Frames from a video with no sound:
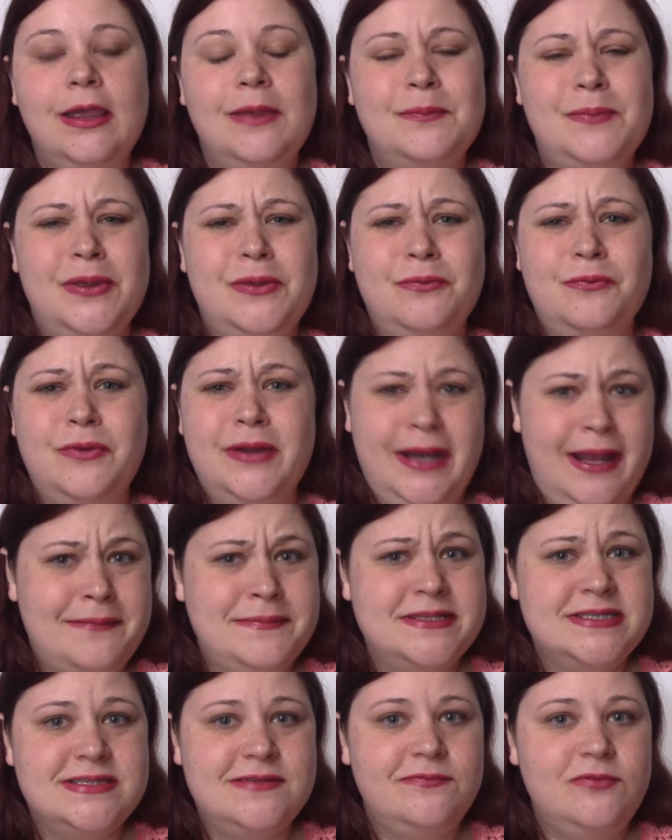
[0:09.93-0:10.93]
but what
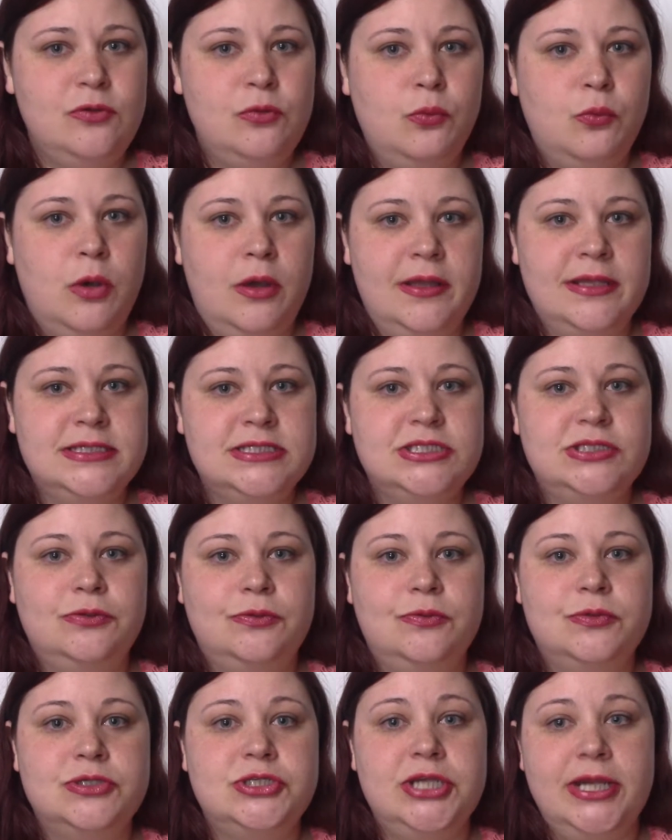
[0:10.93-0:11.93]
happens if you want
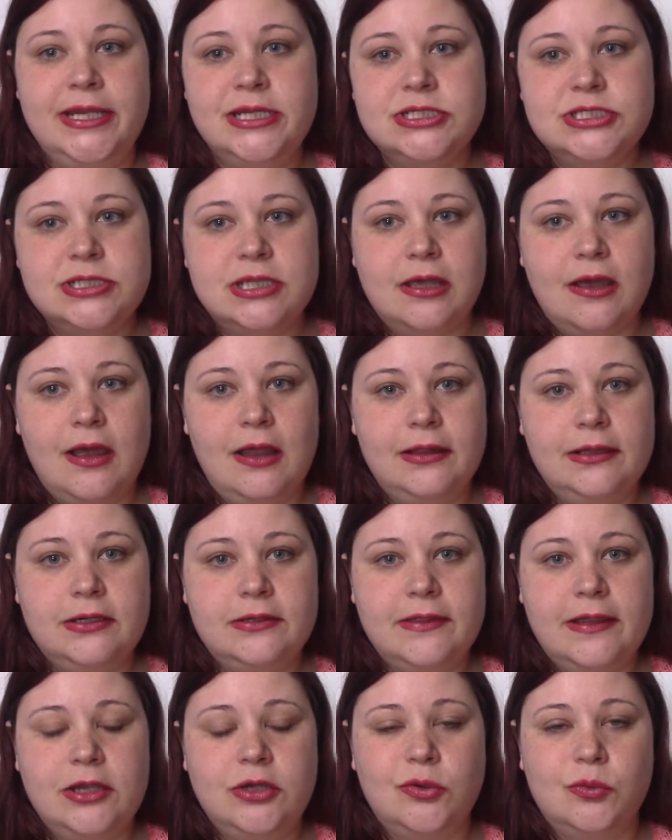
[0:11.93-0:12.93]
to change the color
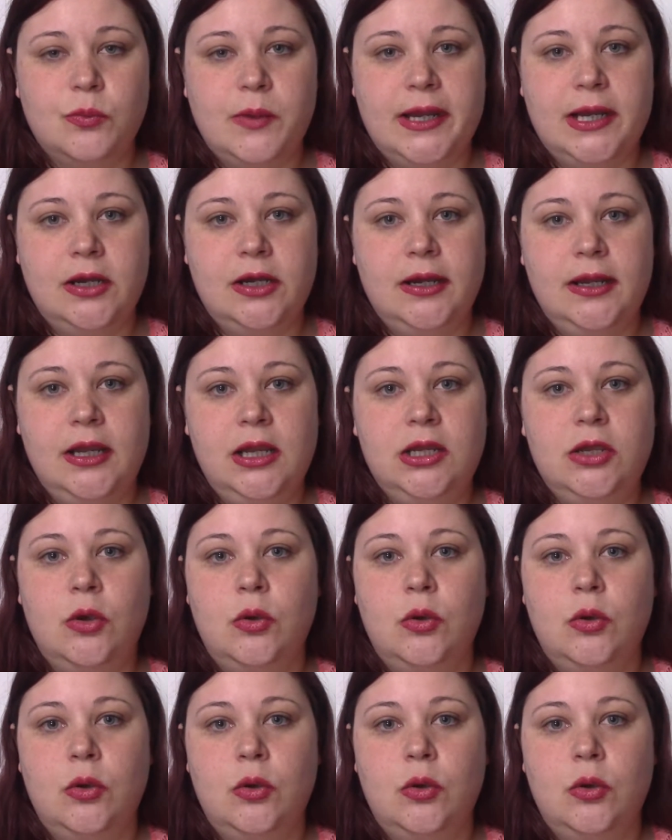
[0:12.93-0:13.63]
that you're wearing,